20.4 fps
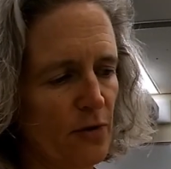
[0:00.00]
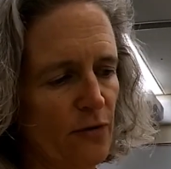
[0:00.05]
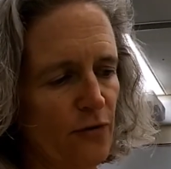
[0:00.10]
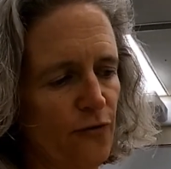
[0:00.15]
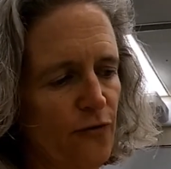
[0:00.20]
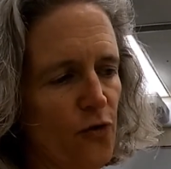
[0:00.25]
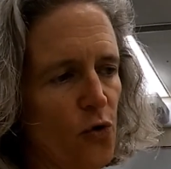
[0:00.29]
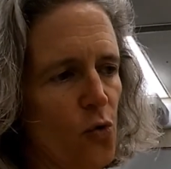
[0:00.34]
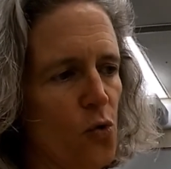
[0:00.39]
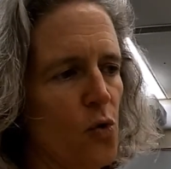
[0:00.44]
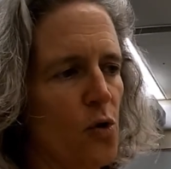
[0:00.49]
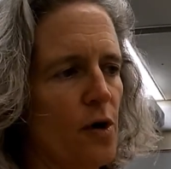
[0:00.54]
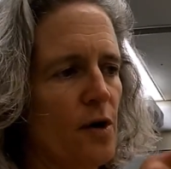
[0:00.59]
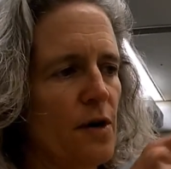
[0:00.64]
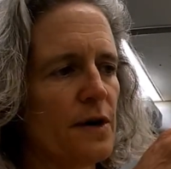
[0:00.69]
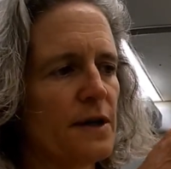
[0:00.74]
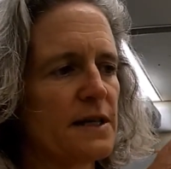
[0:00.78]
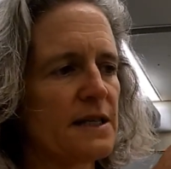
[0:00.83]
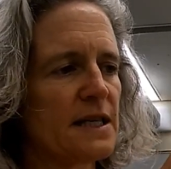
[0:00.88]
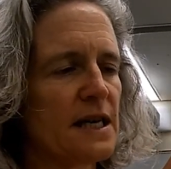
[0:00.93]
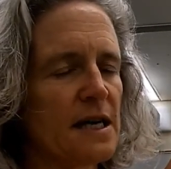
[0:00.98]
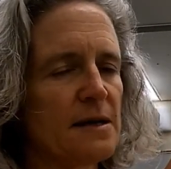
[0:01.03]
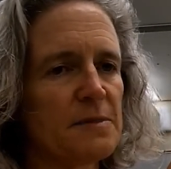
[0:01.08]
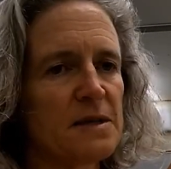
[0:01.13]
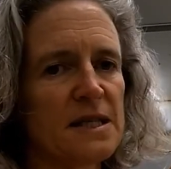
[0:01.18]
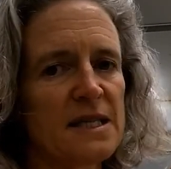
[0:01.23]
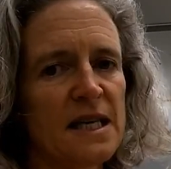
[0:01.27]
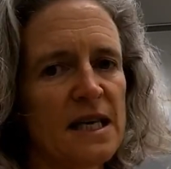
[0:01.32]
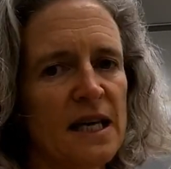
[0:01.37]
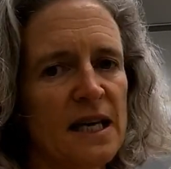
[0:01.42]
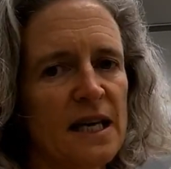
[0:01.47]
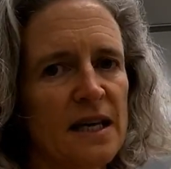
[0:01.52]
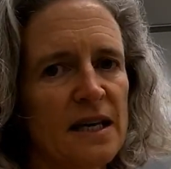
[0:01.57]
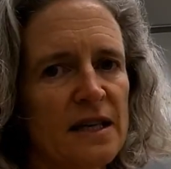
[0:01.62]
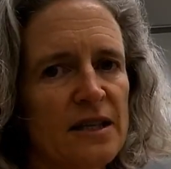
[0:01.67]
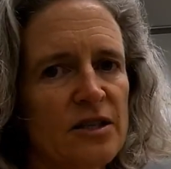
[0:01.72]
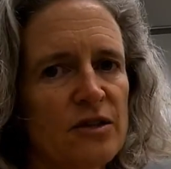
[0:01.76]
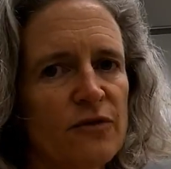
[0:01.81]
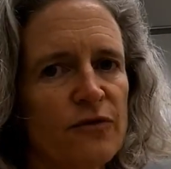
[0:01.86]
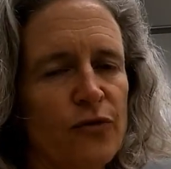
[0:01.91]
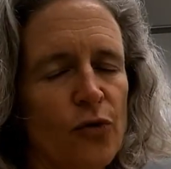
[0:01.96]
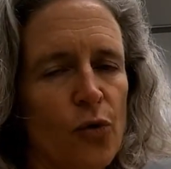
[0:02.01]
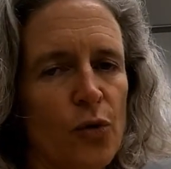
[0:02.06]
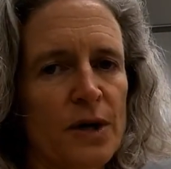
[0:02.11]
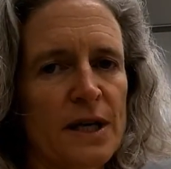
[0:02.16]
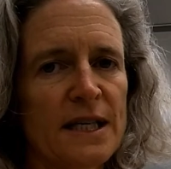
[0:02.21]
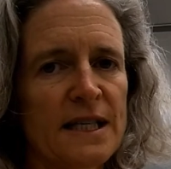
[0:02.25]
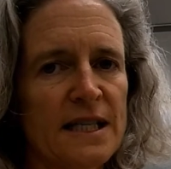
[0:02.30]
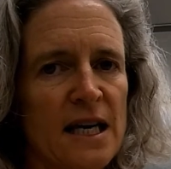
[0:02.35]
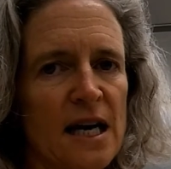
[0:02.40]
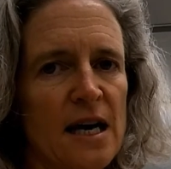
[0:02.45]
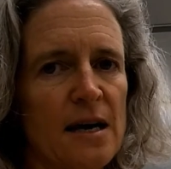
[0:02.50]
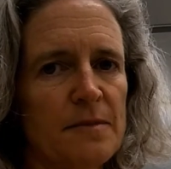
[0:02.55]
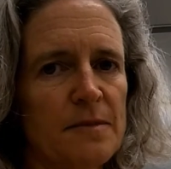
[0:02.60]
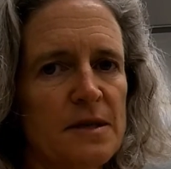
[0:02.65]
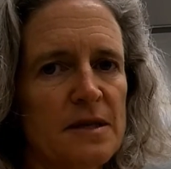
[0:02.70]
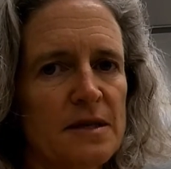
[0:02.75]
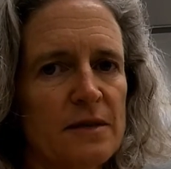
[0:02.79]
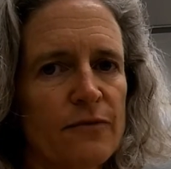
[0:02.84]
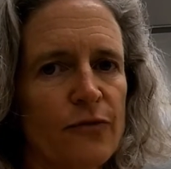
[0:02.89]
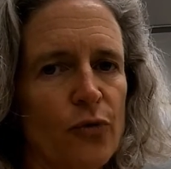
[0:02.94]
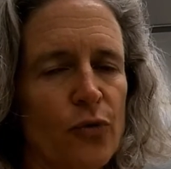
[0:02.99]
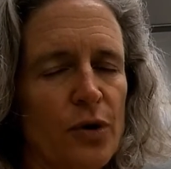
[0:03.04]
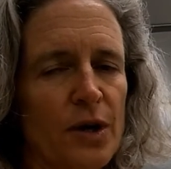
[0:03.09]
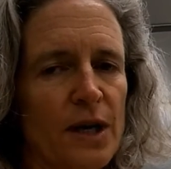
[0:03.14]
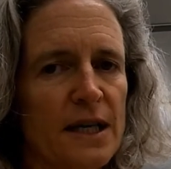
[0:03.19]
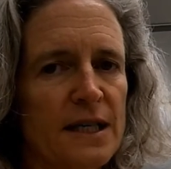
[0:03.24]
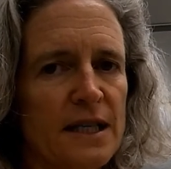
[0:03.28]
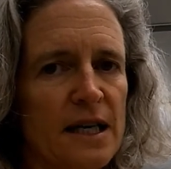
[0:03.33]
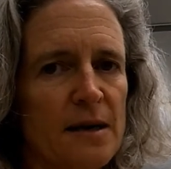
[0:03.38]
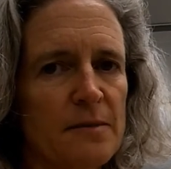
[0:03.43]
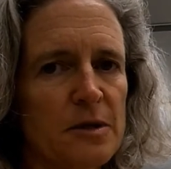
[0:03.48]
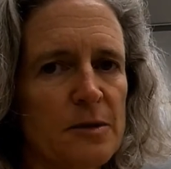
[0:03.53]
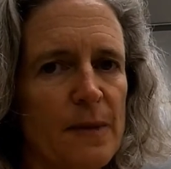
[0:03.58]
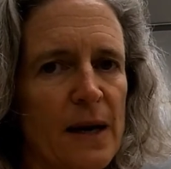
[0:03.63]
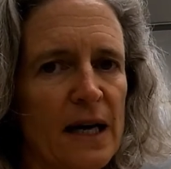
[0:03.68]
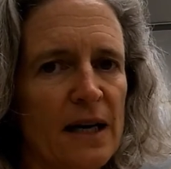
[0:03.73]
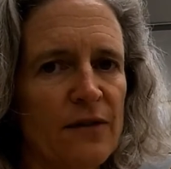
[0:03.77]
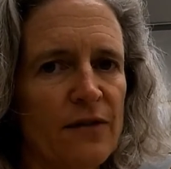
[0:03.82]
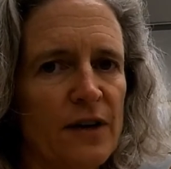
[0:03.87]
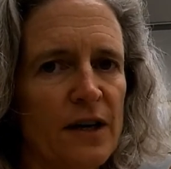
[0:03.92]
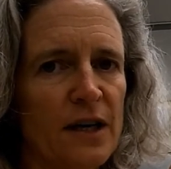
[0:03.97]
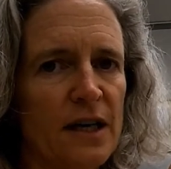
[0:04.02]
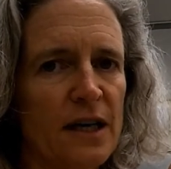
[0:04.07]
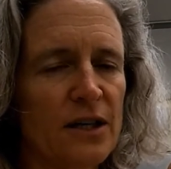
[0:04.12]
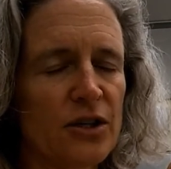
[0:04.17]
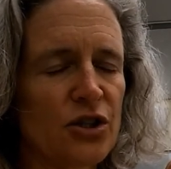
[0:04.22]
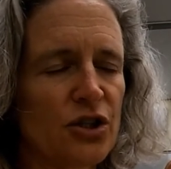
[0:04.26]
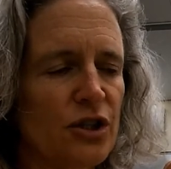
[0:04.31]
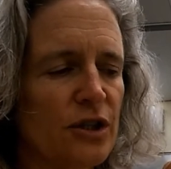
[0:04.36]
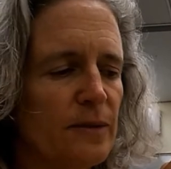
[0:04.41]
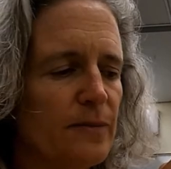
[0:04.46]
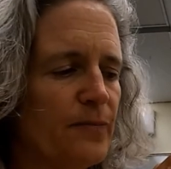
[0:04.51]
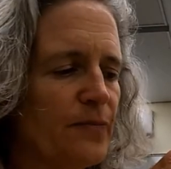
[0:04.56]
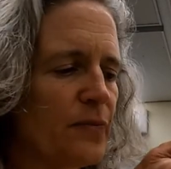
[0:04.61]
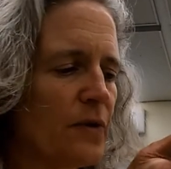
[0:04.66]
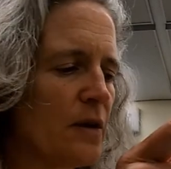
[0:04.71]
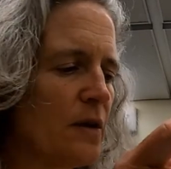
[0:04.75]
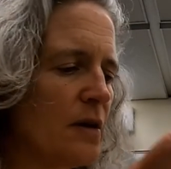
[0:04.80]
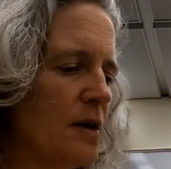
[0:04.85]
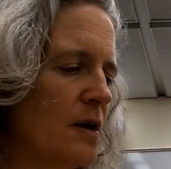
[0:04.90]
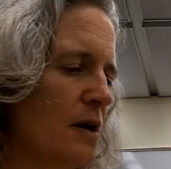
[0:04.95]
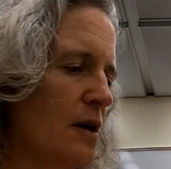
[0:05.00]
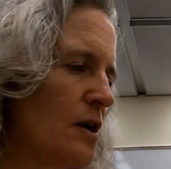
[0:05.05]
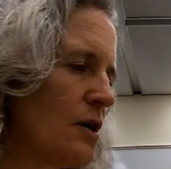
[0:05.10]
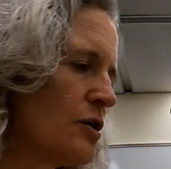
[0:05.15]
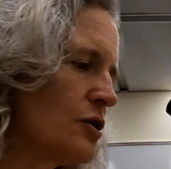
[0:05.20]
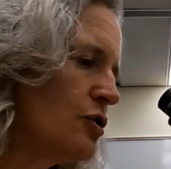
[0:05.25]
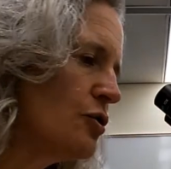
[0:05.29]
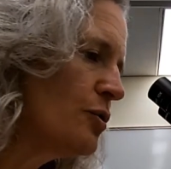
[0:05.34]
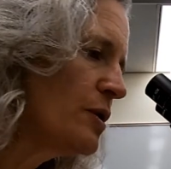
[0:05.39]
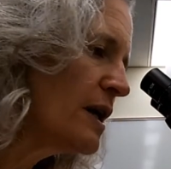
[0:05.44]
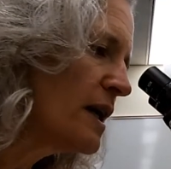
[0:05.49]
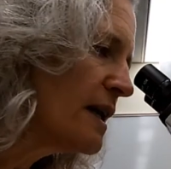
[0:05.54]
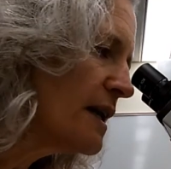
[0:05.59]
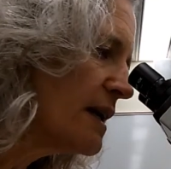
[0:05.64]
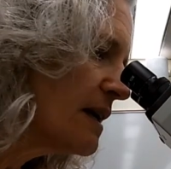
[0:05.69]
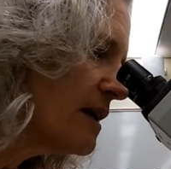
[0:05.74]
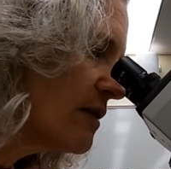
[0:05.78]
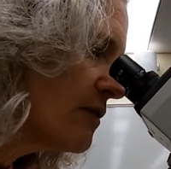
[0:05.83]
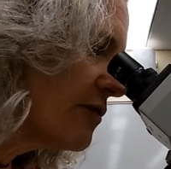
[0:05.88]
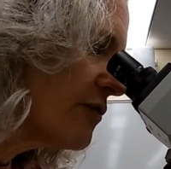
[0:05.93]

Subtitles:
4 times 10 is 40 times magnification. You get it in